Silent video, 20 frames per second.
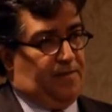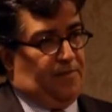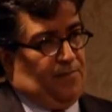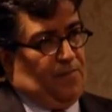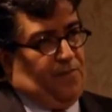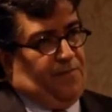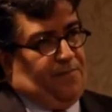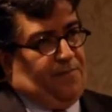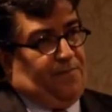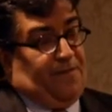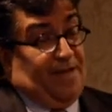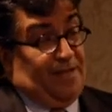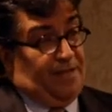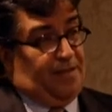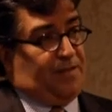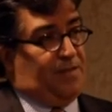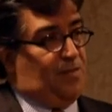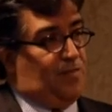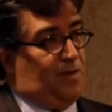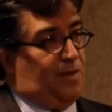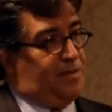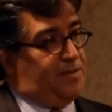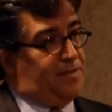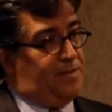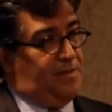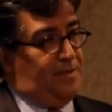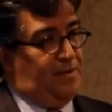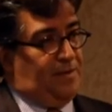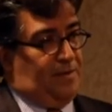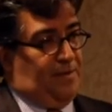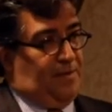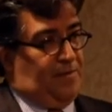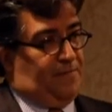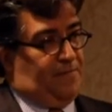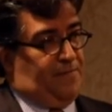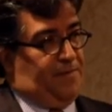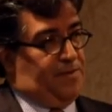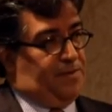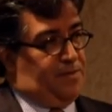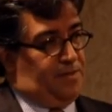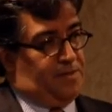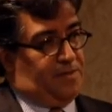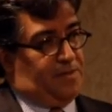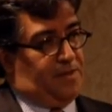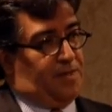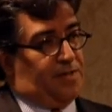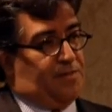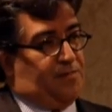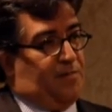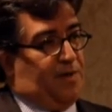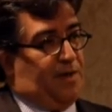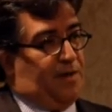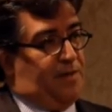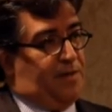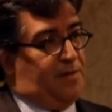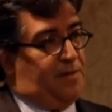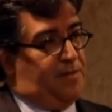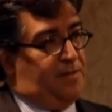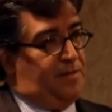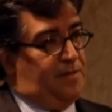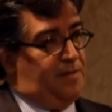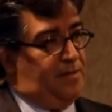we felt it was efficient, transparent,